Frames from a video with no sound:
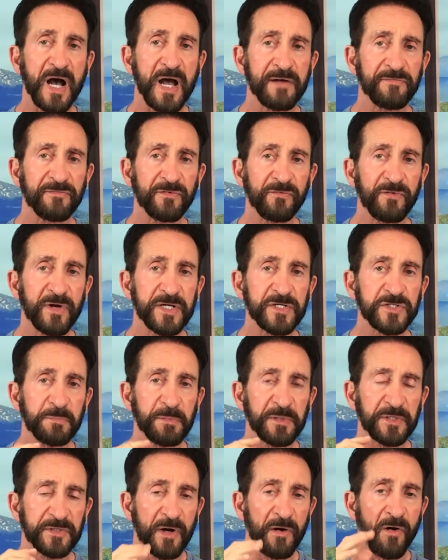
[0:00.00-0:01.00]
I have a
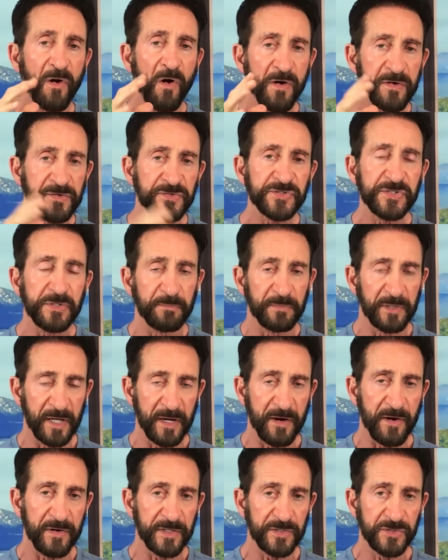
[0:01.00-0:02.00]
race, but there are
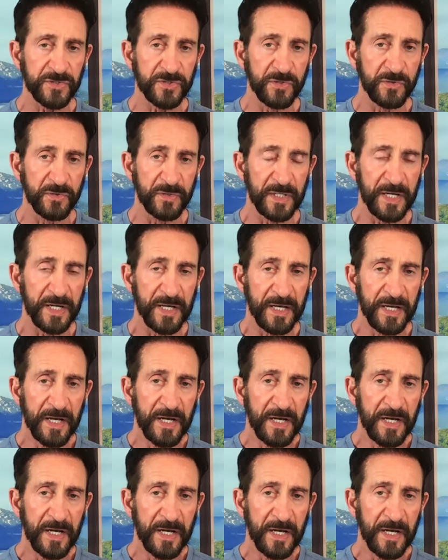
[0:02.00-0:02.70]
similarities to it.